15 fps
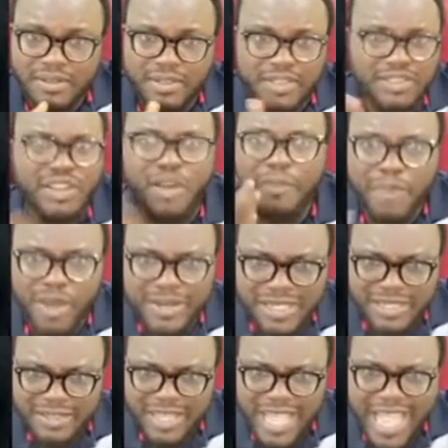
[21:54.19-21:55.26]
It's not
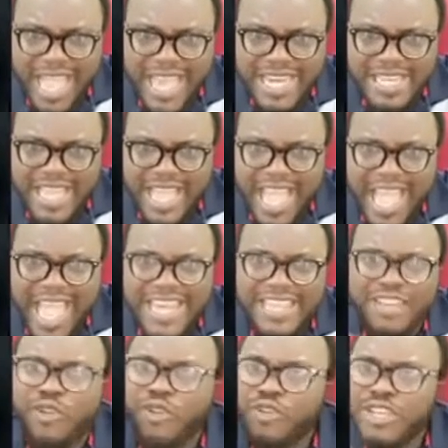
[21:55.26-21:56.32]
money.
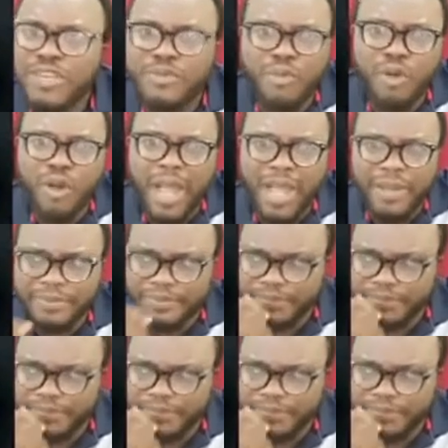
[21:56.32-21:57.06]
Ariwo Yimoa.